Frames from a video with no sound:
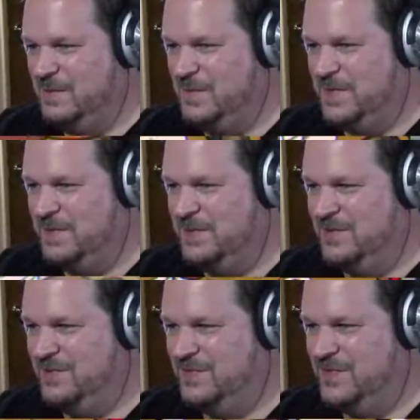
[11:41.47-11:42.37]

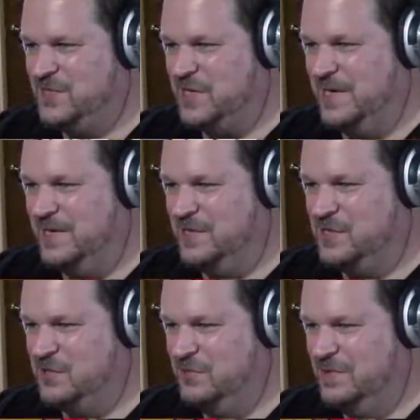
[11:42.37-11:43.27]
Then this guy
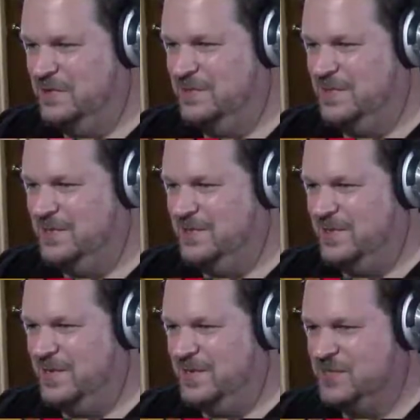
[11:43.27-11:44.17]
does the windmill
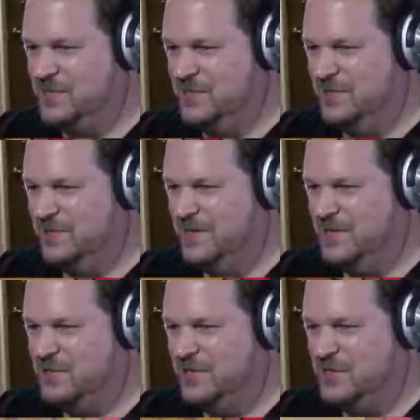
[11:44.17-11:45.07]
as the other guy
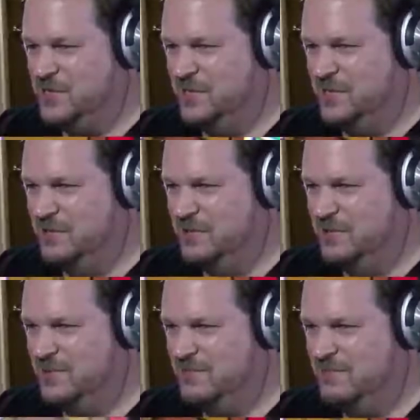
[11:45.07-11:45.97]
tries to hit you with
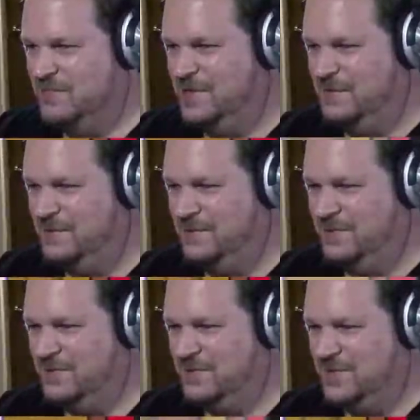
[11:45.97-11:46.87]
whatever
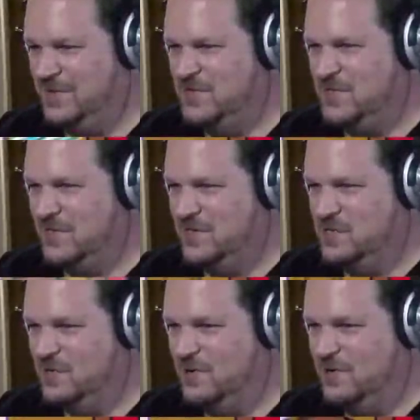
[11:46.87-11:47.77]
these things
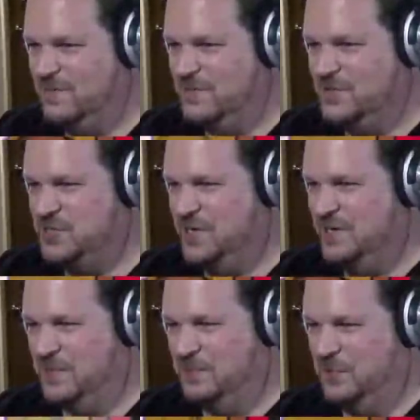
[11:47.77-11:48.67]
are.
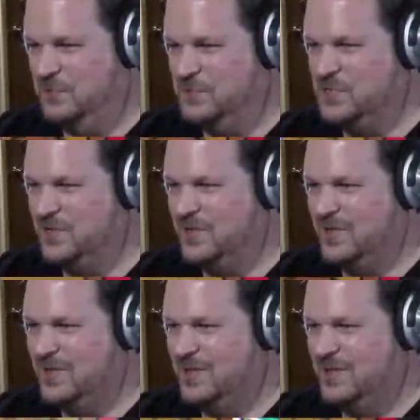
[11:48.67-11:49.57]
Sonic booms.
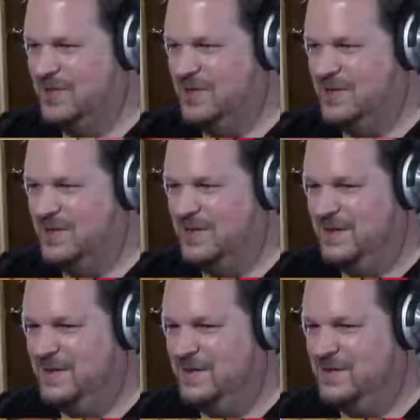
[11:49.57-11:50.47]

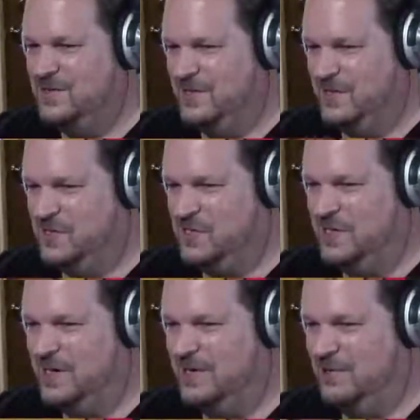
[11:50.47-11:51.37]
It's like he's
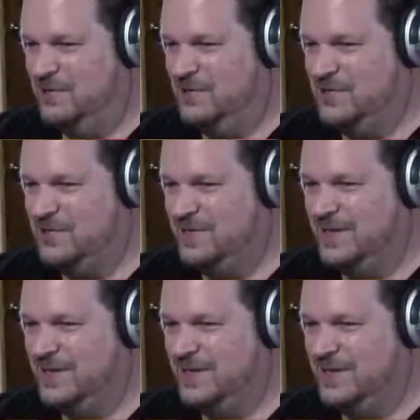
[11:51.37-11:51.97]
Guile or something.